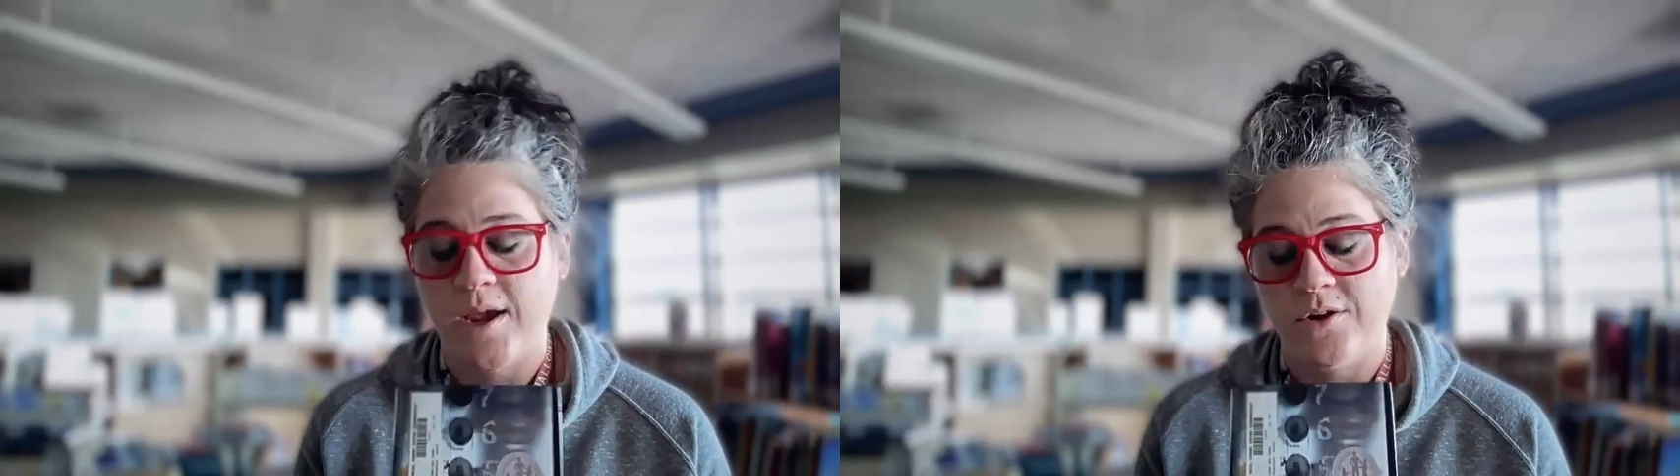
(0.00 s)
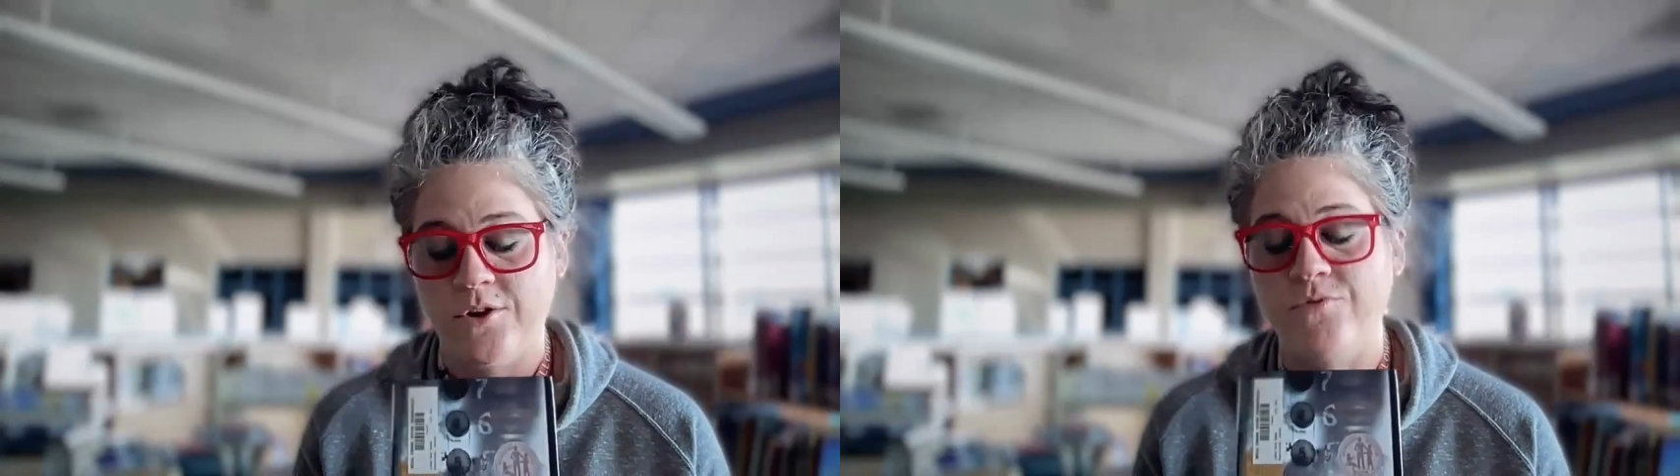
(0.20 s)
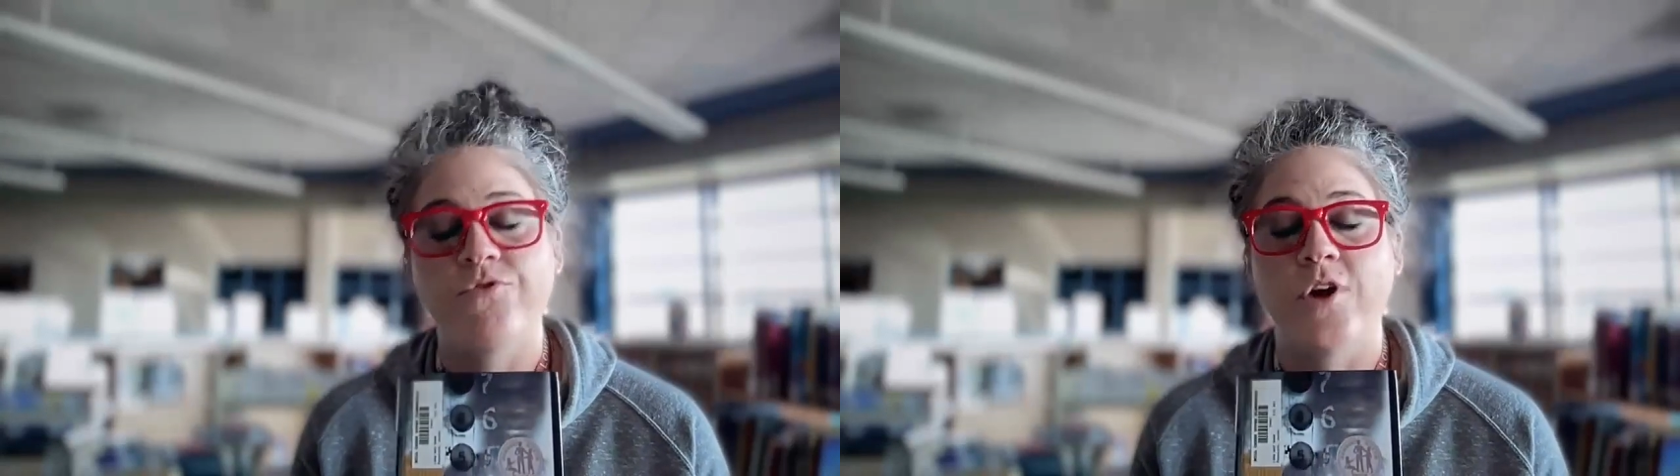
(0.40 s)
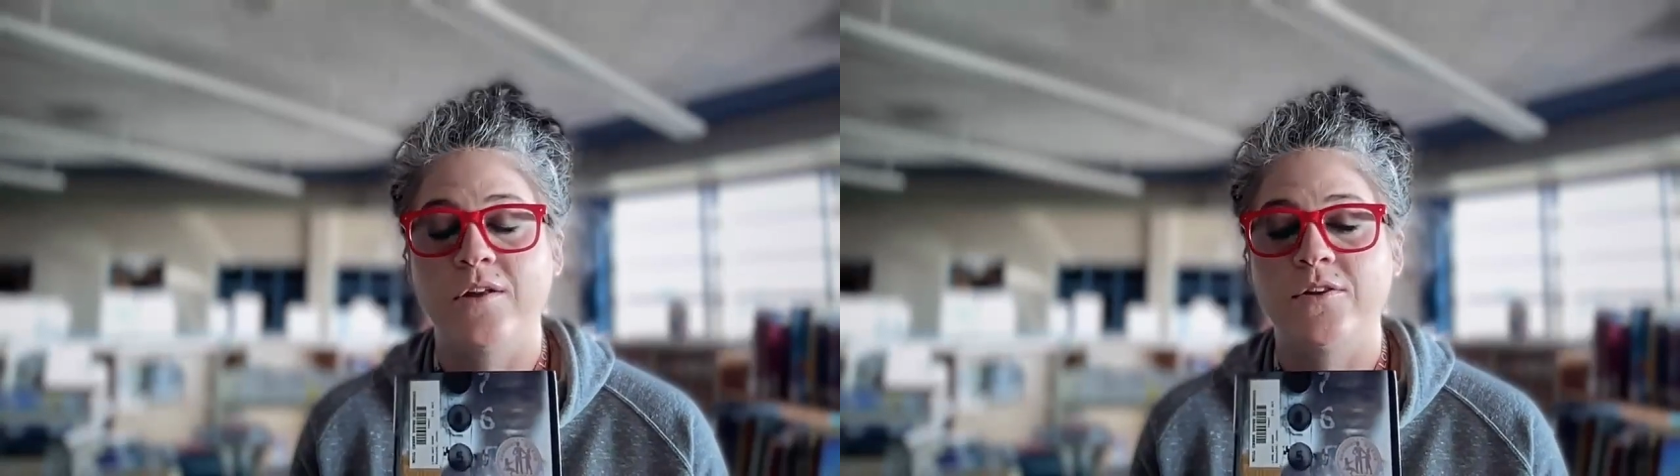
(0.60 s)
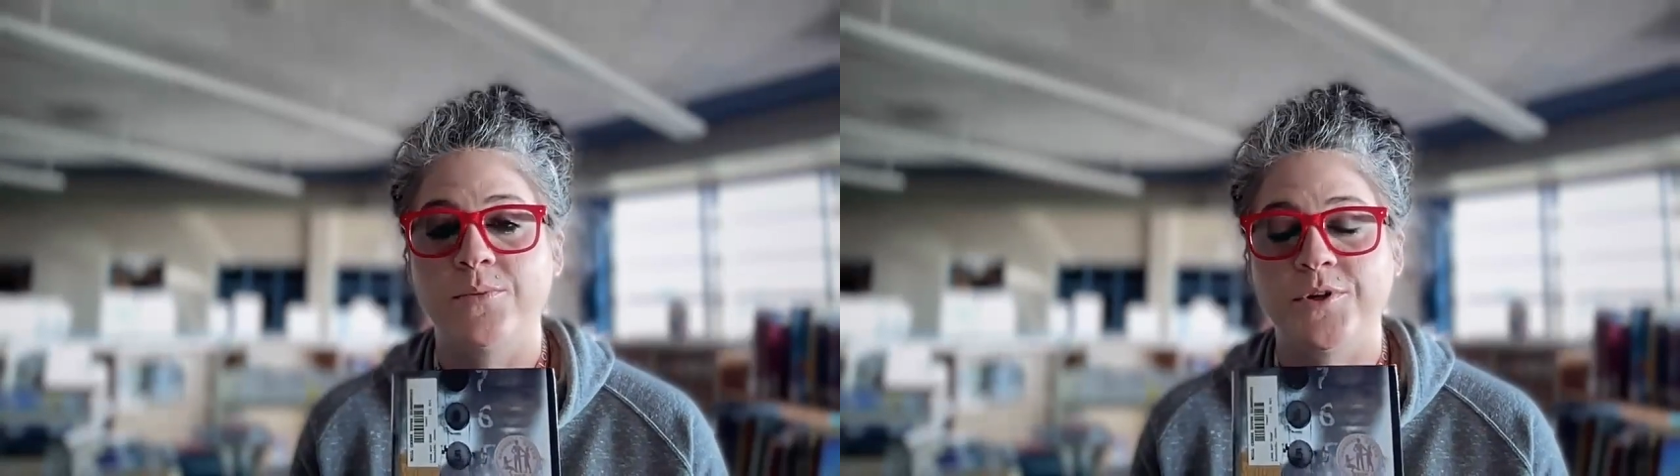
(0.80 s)
and
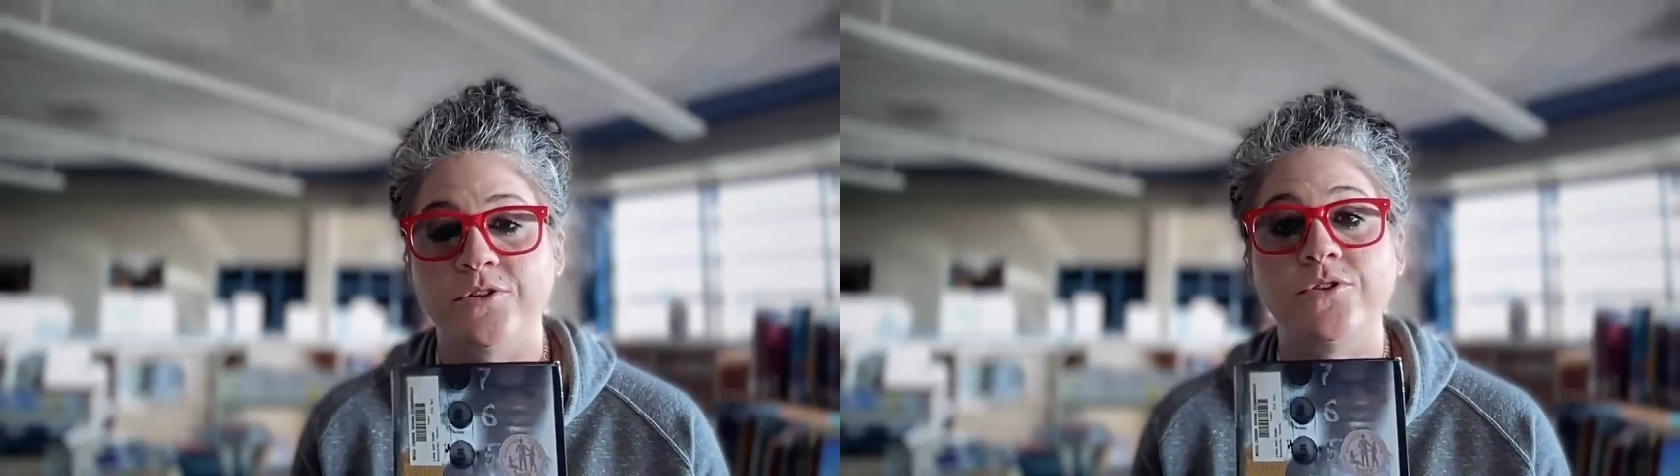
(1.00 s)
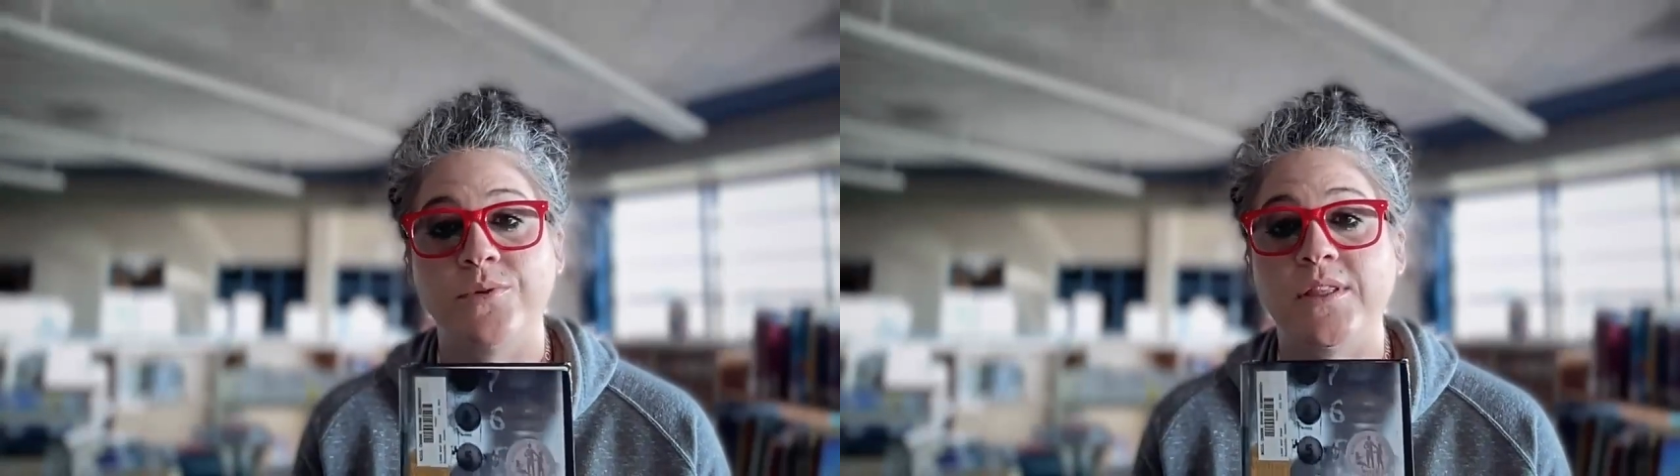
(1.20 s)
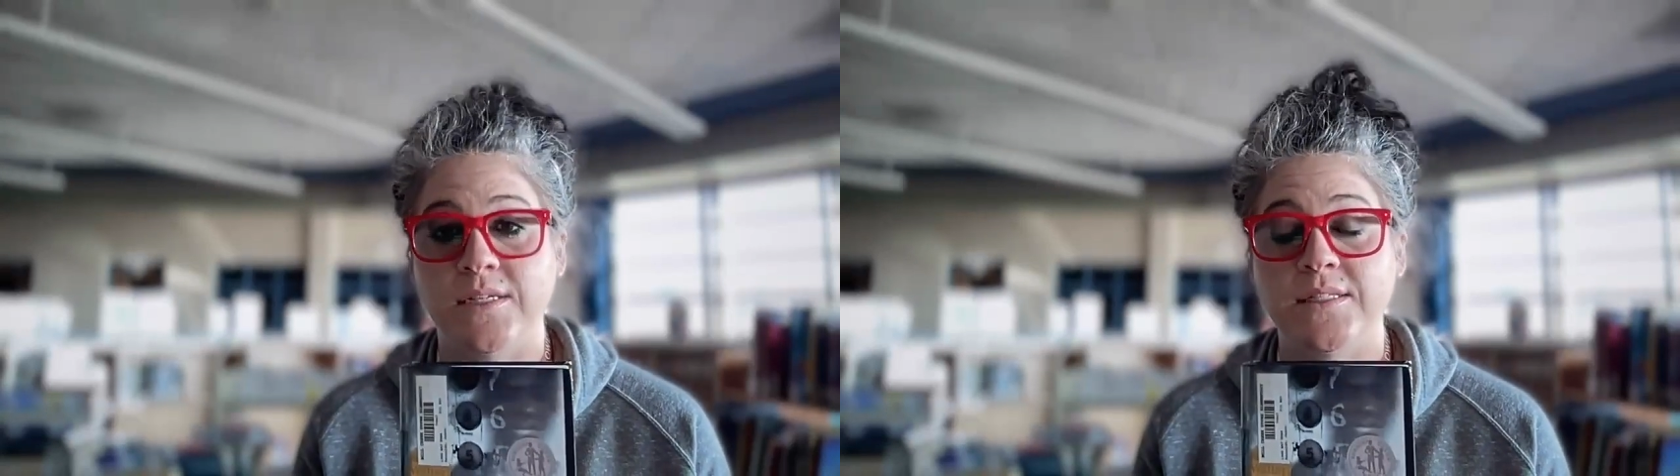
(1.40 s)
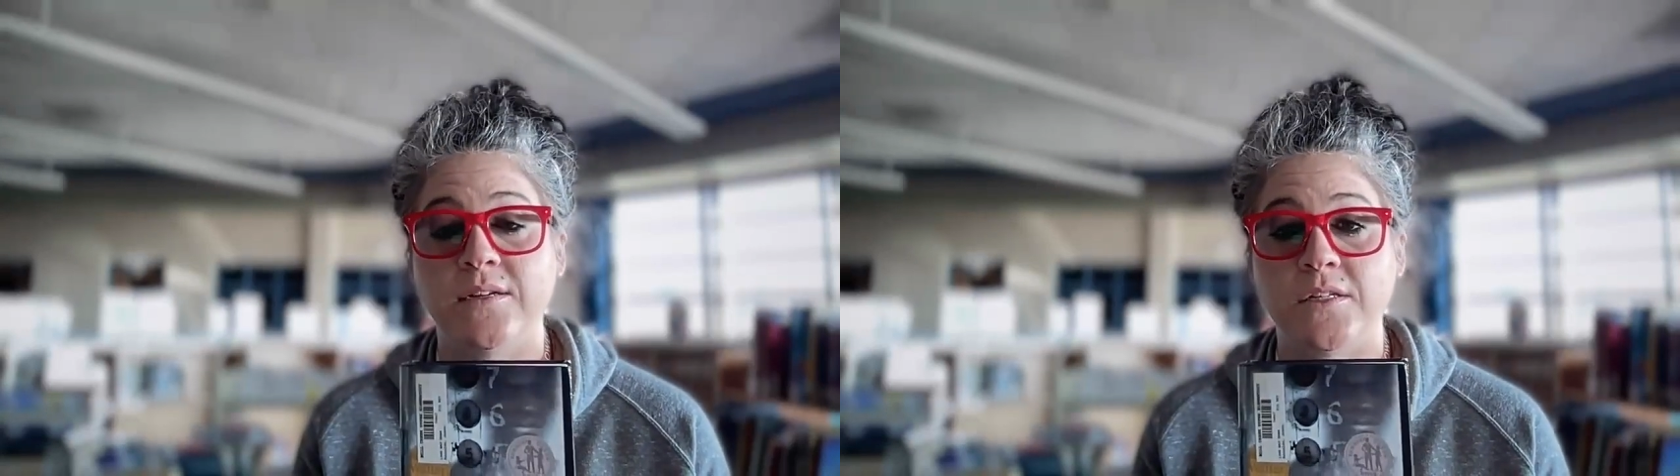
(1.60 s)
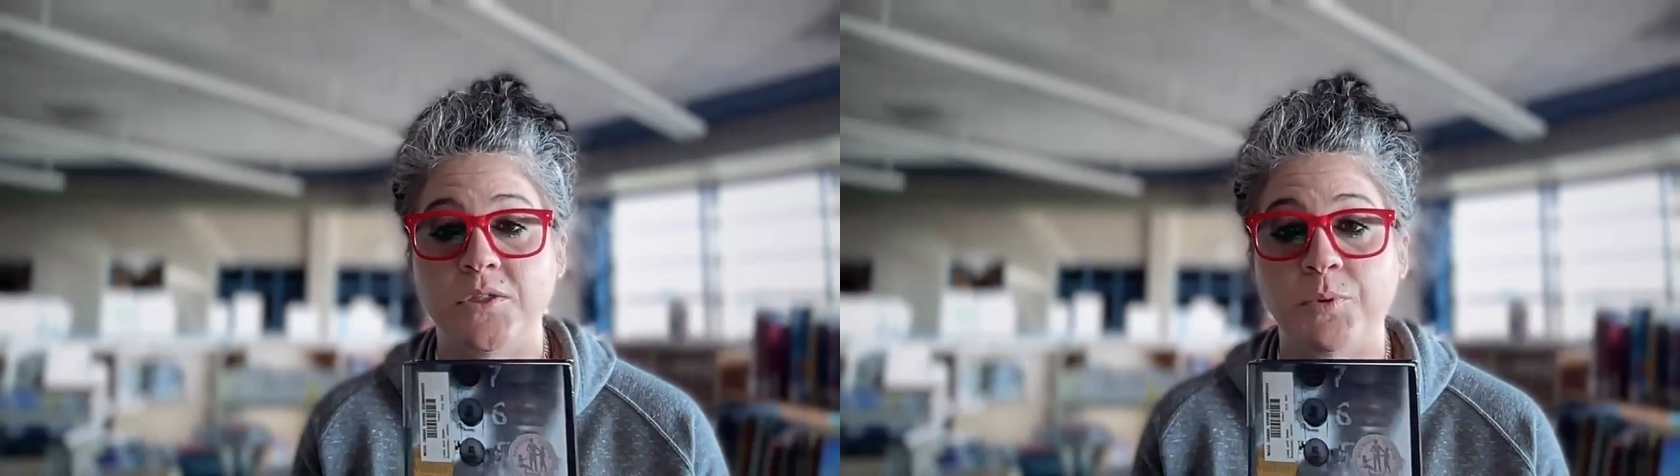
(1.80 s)
confront the person who he thinks
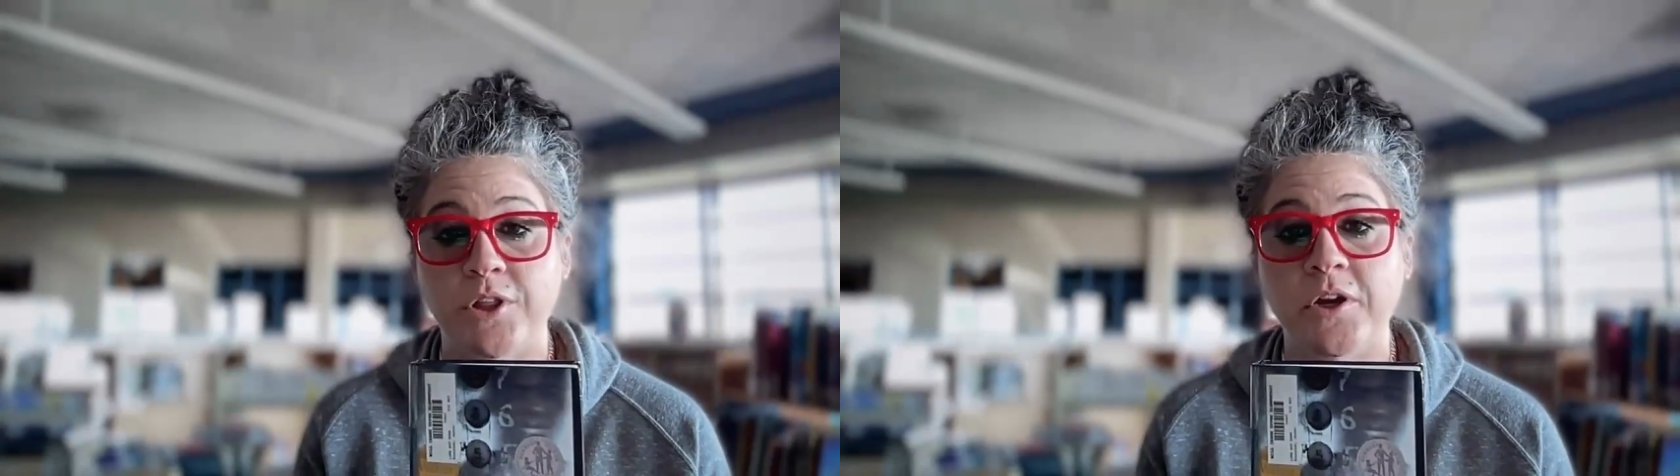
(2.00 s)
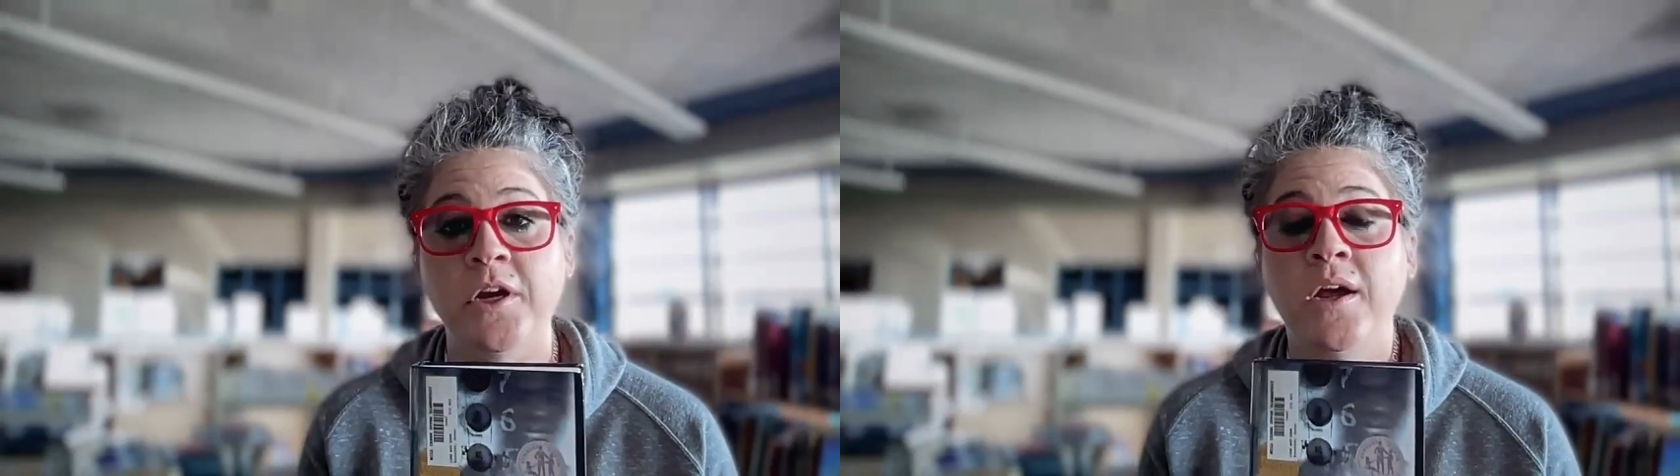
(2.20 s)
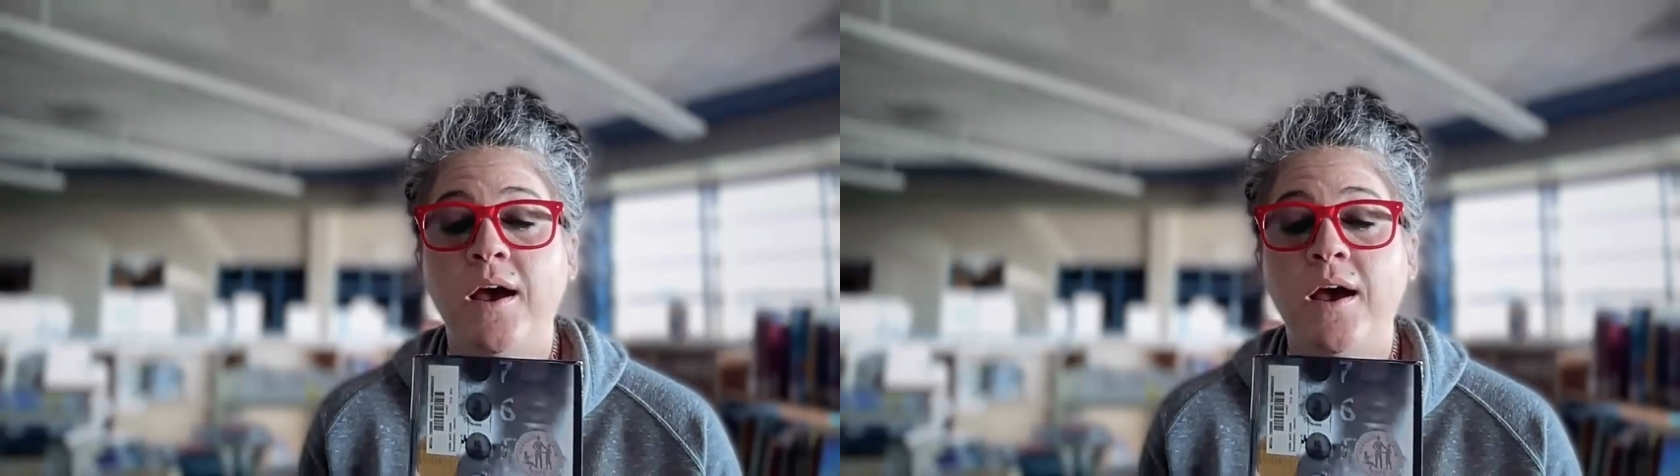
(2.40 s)
killed his brother,